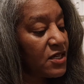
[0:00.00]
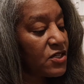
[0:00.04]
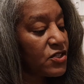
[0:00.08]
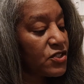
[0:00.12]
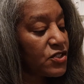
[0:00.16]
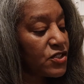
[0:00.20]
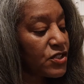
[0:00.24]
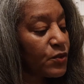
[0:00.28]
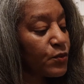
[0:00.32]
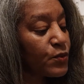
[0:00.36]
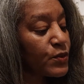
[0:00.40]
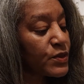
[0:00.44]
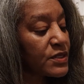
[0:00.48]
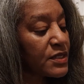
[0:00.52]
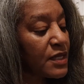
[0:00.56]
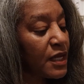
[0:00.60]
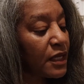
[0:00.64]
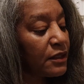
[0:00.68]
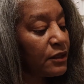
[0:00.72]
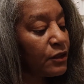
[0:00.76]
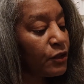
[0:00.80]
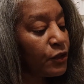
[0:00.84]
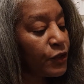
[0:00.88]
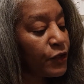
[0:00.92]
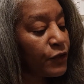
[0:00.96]
She was not
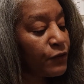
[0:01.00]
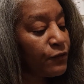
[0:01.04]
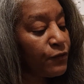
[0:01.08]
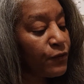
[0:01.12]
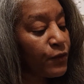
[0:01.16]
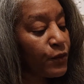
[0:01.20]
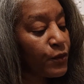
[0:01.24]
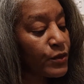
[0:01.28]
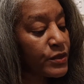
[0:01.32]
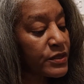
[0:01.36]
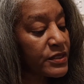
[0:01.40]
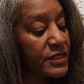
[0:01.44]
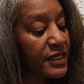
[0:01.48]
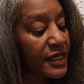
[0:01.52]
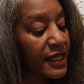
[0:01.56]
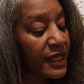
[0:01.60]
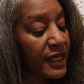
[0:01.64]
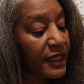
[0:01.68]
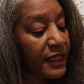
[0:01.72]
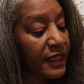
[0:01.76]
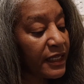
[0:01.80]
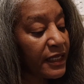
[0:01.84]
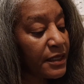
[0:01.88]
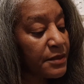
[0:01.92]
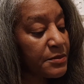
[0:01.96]
looking forward to
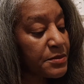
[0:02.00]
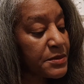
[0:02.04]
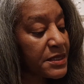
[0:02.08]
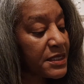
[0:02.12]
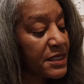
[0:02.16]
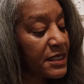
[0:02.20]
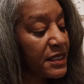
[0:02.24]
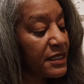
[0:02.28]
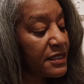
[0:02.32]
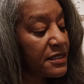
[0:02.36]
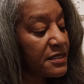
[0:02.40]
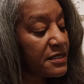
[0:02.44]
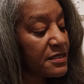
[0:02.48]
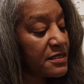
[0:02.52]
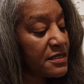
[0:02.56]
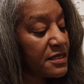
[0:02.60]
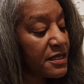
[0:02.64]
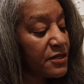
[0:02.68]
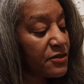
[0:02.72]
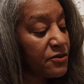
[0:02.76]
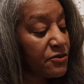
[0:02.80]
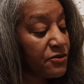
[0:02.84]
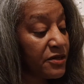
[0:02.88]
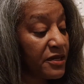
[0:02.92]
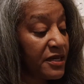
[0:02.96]
getting him to eat his
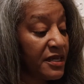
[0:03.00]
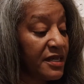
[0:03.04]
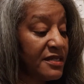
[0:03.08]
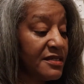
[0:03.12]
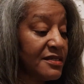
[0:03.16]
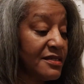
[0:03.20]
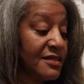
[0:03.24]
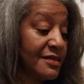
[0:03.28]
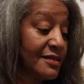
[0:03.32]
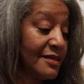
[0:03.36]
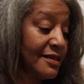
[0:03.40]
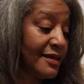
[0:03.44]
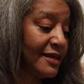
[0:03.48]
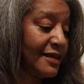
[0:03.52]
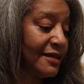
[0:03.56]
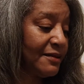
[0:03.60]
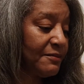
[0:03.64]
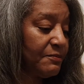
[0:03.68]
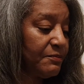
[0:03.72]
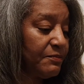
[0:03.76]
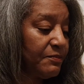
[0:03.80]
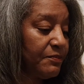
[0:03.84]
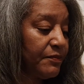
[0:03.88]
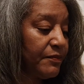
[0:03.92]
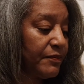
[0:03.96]
dinner again tonight.
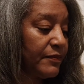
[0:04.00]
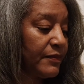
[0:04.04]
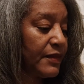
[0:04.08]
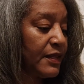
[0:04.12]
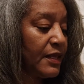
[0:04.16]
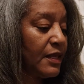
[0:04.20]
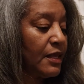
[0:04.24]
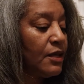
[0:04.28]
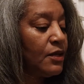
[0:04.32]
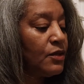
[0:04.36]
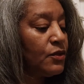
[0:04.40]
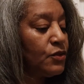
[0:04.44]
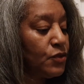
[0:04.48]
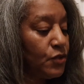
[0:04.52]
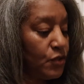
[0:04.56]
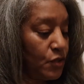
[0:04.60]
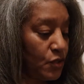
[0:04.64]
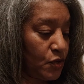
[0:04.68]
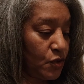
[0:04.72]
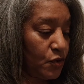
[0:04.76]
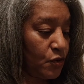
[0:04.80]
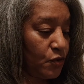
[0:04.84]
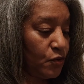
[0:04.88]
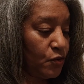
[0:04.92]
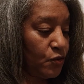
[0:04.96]

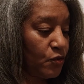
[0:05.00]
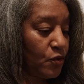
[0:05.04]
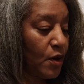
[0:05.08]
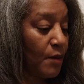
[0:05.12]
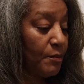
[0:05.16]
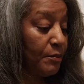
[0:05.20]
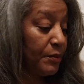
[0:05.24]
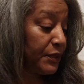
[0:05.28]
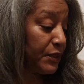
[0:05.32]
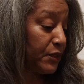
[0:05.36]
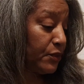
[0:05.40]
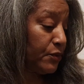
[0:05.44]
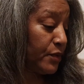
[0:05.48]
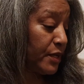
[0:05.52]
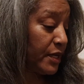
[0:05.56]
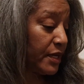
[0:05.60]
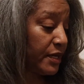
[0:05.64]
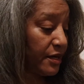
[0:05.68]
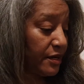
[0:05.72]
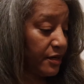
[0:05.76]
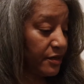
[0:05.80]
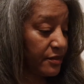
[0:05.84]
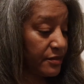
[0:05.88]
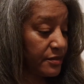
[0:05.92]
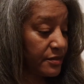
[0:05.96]
"No, but who
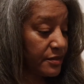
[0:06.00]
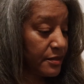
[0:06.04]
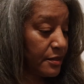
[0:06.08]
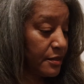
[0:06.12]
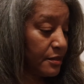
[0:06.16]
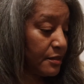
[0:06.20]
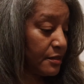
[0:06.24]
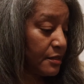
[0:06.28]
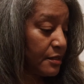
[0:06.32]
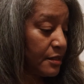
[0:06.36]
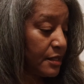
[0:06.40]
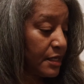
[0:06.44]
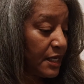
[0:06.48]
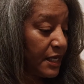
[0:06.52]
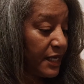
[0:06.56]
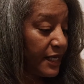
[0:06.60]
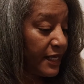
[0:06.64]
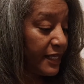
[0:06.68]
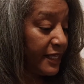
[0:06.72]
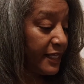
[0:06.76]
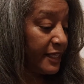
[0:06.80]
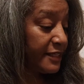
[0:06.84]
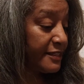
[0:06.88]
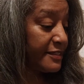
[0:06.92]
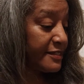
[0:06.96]
cares?
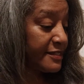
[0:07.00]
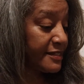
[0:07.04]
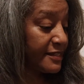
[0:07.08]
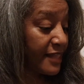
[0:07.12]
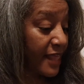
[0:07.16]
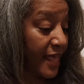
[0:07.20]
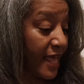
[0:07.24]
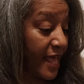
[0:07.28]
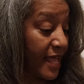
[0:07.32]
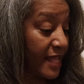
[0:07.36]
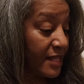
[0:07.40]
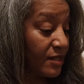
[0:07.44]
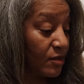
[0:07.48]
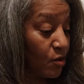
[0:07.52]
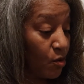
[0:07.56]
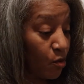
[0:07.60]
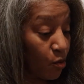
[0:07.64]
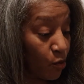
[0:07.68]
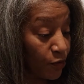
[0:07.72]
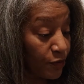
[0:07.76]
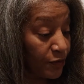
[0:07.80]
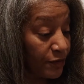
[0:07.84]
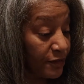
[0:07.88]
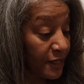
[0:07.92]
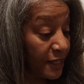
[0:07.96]
It's that
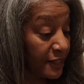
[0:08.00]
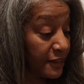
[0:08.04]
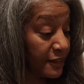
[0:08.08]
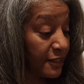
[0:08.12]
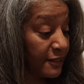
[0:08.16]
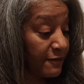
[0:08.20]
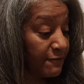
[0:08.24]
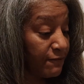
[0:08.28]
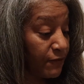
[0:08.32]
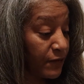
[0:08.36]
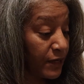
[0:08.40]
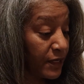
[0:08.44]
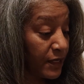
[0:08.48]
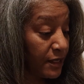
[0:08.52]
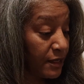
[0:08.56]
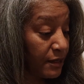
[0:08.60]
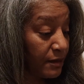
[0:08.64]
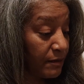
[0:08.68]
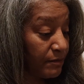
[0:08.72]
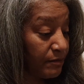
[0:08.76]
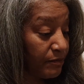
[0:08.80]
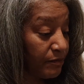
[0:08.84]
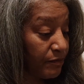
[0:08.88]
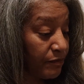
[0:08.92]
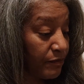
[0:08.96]
or nothing for
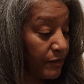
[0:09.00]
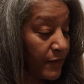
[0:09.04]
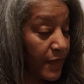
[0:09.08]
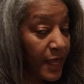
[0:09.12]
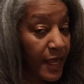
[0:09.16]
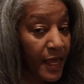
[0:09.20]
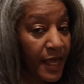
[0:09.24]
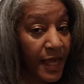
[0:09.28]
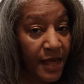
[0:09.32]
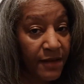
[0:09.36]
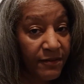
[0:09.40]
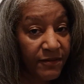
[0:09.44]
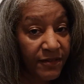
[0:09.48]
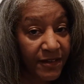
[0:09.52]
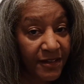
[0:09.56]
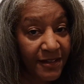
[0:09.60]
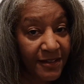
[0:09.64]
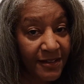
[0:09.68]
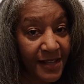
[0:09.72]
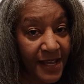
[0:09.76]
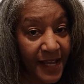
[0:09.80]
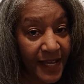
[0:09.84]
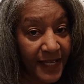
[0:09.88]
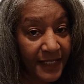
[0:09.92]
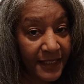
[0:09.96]
him. Have a good
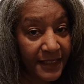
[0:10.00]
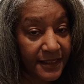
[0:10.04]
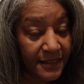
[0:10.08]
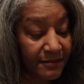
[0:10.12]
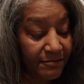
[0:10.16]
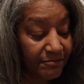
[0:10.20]
night."